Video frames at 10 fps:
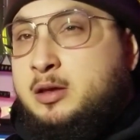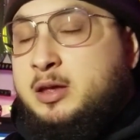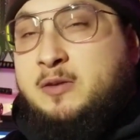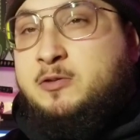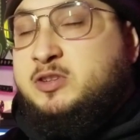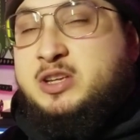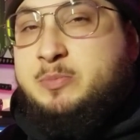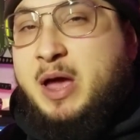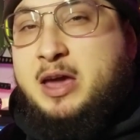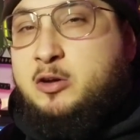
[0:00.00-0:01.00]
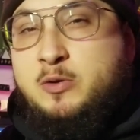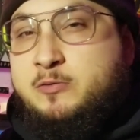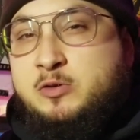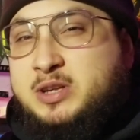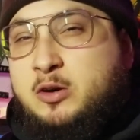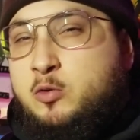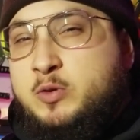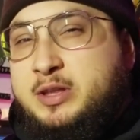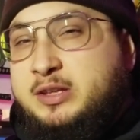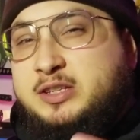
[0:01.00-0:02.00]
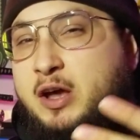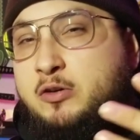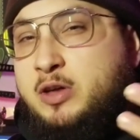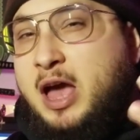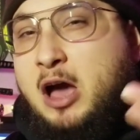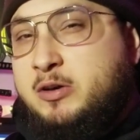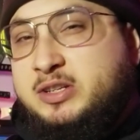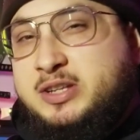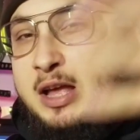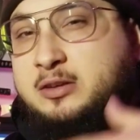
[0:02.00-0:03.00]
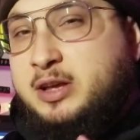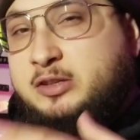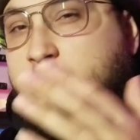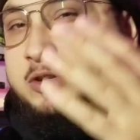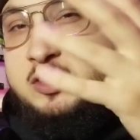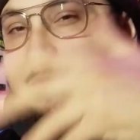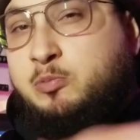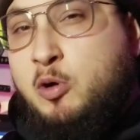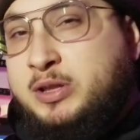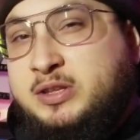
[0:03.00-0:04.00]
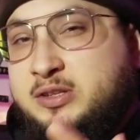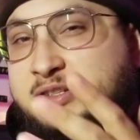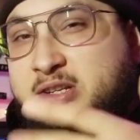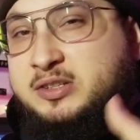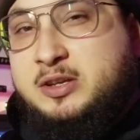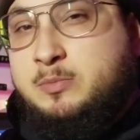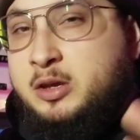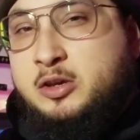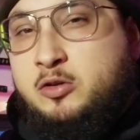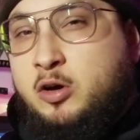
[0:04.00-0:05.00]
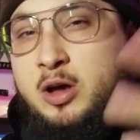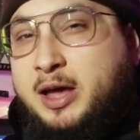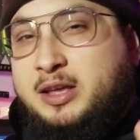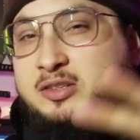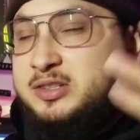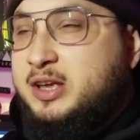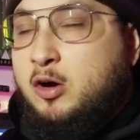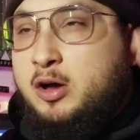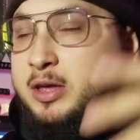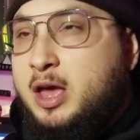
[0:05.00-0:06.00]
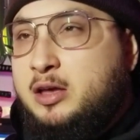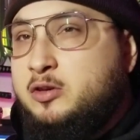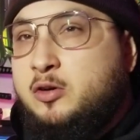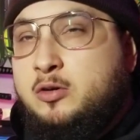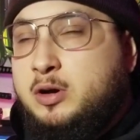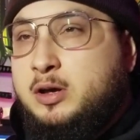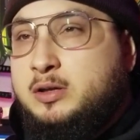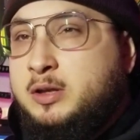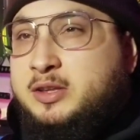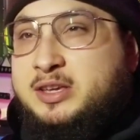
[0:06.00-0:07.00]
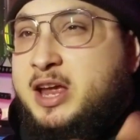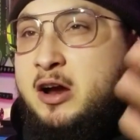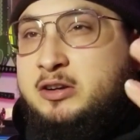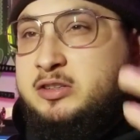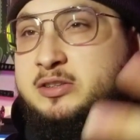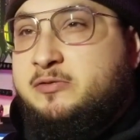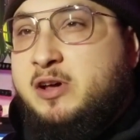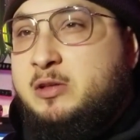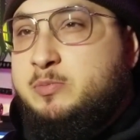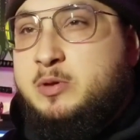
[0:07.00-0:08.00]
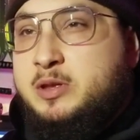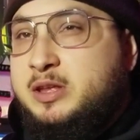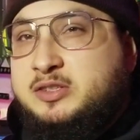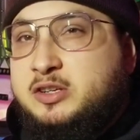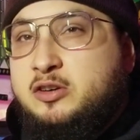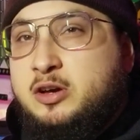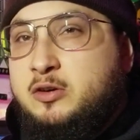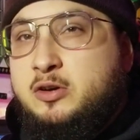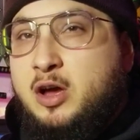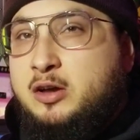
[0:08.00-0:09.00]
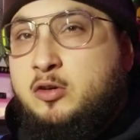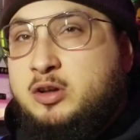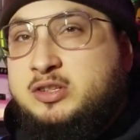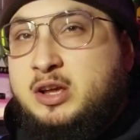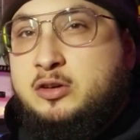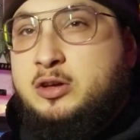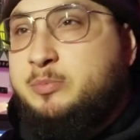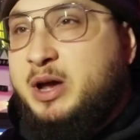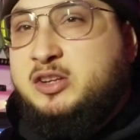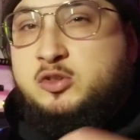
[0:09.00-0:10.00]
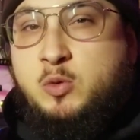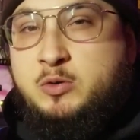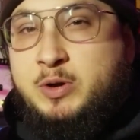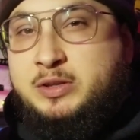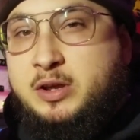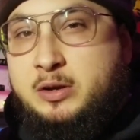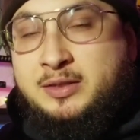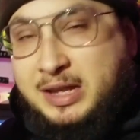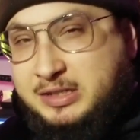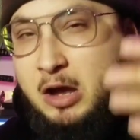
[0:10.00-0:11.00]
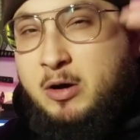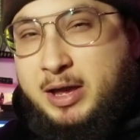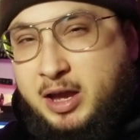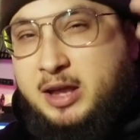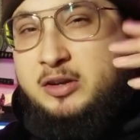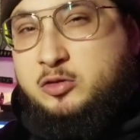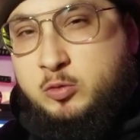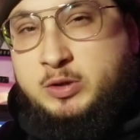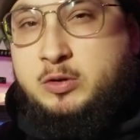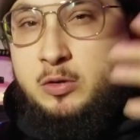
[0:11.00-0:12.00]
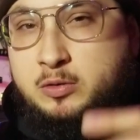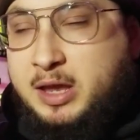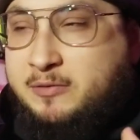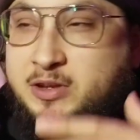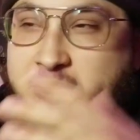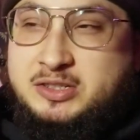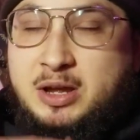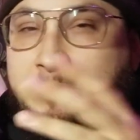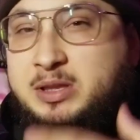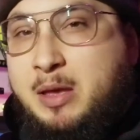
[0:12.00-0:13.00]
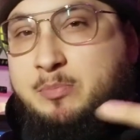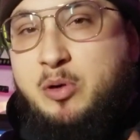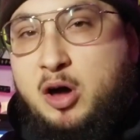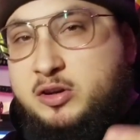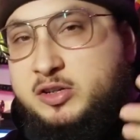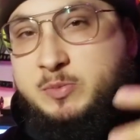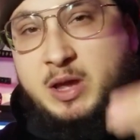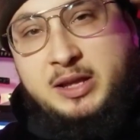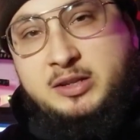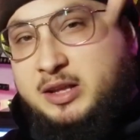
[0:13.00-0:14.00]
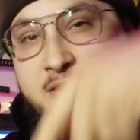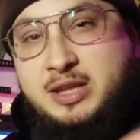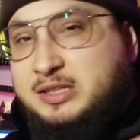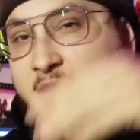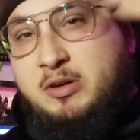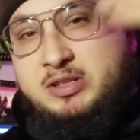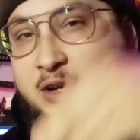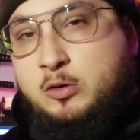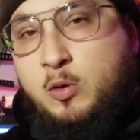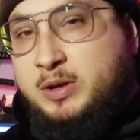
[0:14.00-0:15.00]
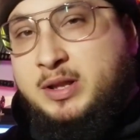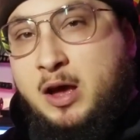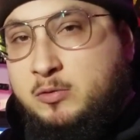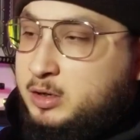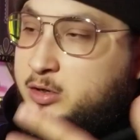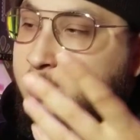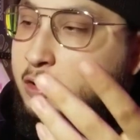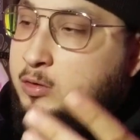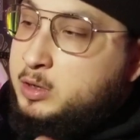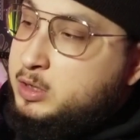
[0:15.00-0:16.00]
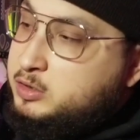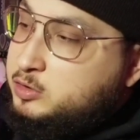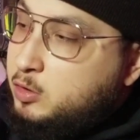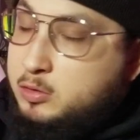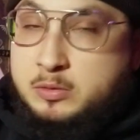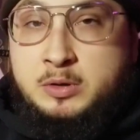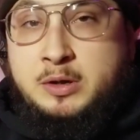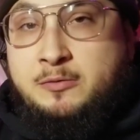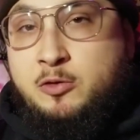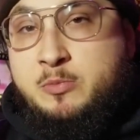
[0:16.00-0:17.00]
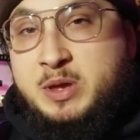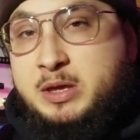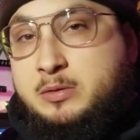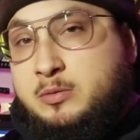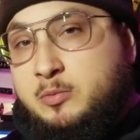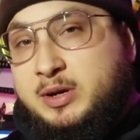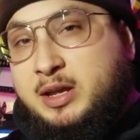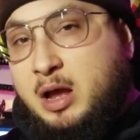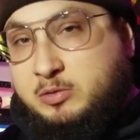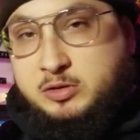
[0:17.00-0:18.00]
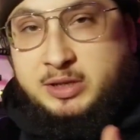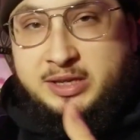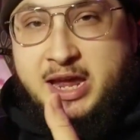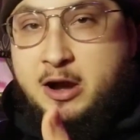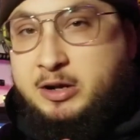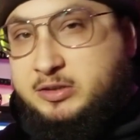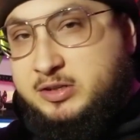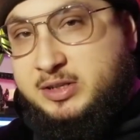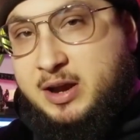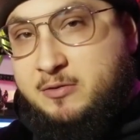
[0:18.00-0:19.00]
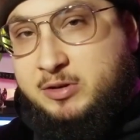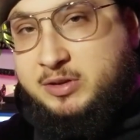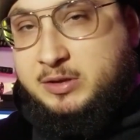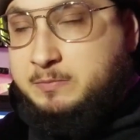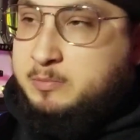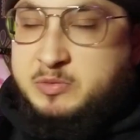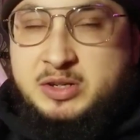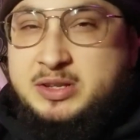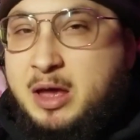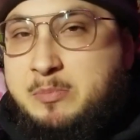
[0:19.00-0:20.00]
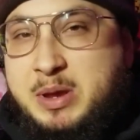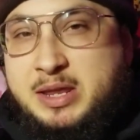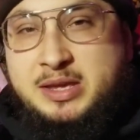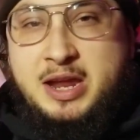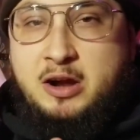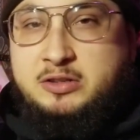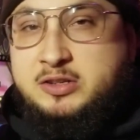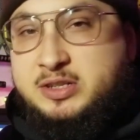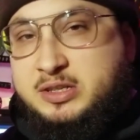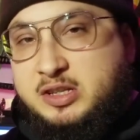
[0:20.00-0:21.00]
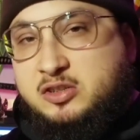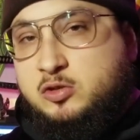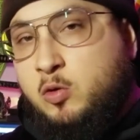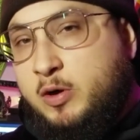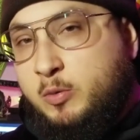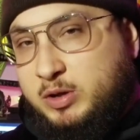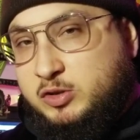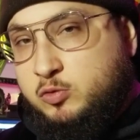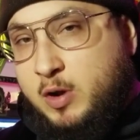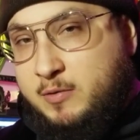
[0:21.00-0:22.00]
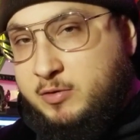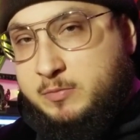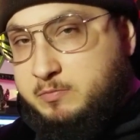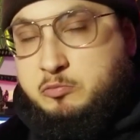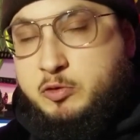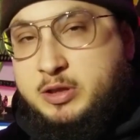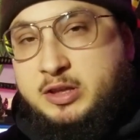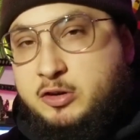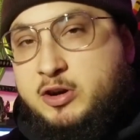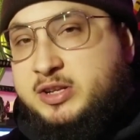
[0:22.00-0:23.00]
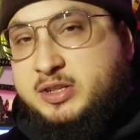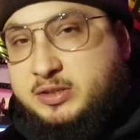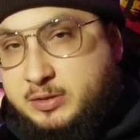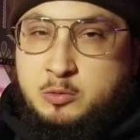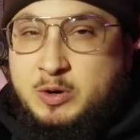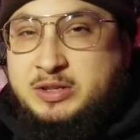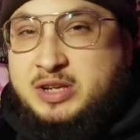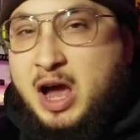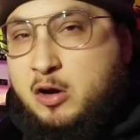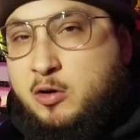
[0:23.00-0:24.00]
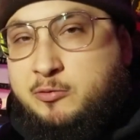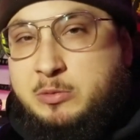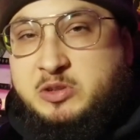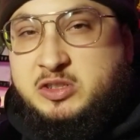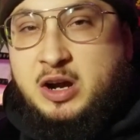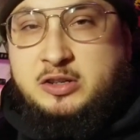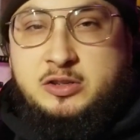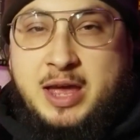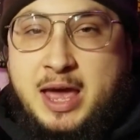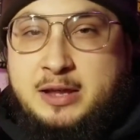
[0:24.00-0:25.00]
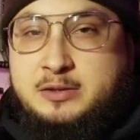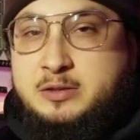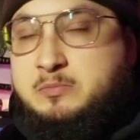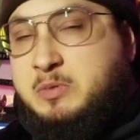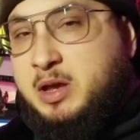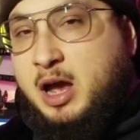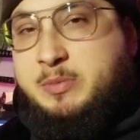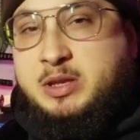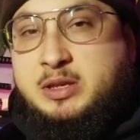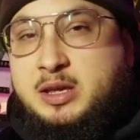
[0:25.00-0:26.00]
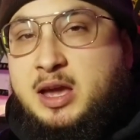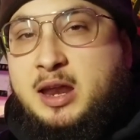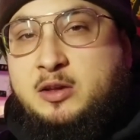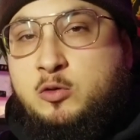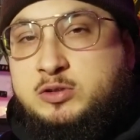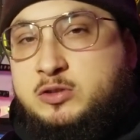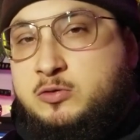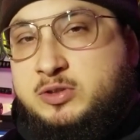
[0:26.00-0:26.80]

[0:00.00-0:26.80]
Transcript: if you see my edit reviews, I don't really tell you how exactly I do this pointing system. You know, I could say, oh yeah, you know, the character development, is it good or not? No, it's not good, -1 right there. That's how I kind of do it though. If there's something that bothers me, that's how I start going down, you know? So for me, when it comes to the characters and everything, there's not many characters in the story whatsoever. Really, there isn't. Rintaro, from start to end, I mean, he kind of goes through